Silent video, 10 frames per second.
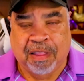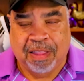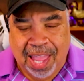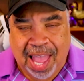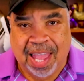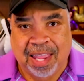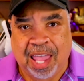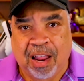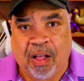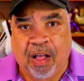Not
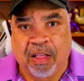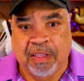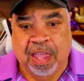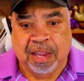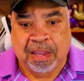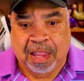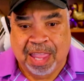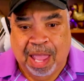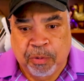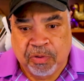at all. And
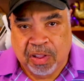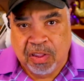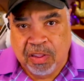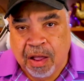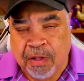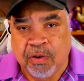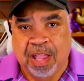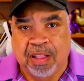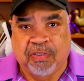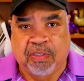that was another
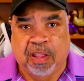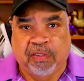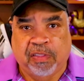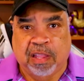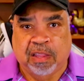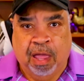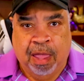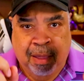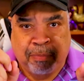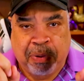incident, like the
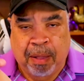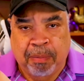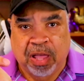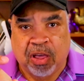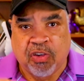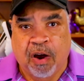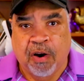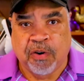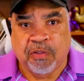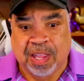public
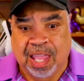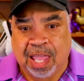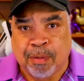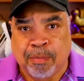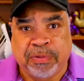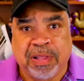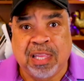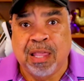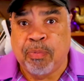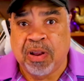charter, that they
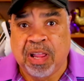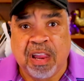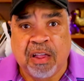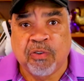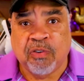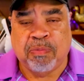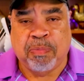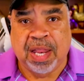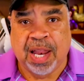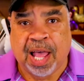completely put another
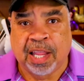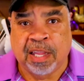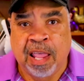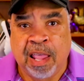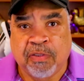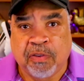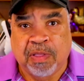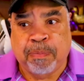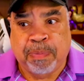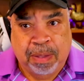spin on it so
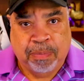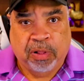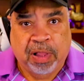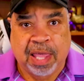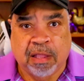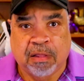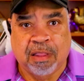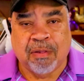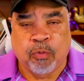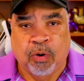that people like
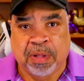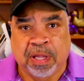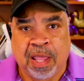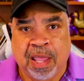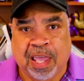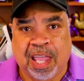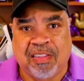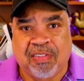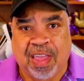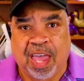this woman
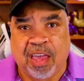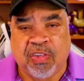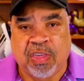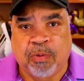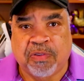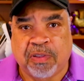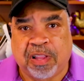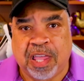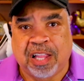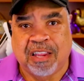can say she was
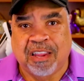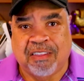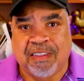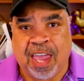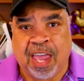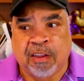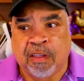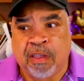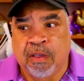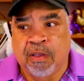illegally
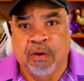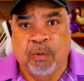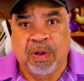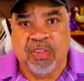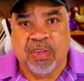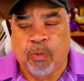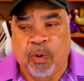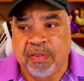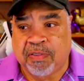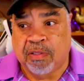detained when she
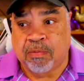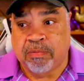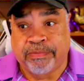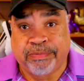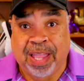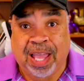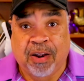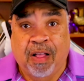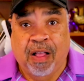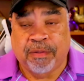wasn't. Not
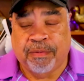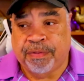at all.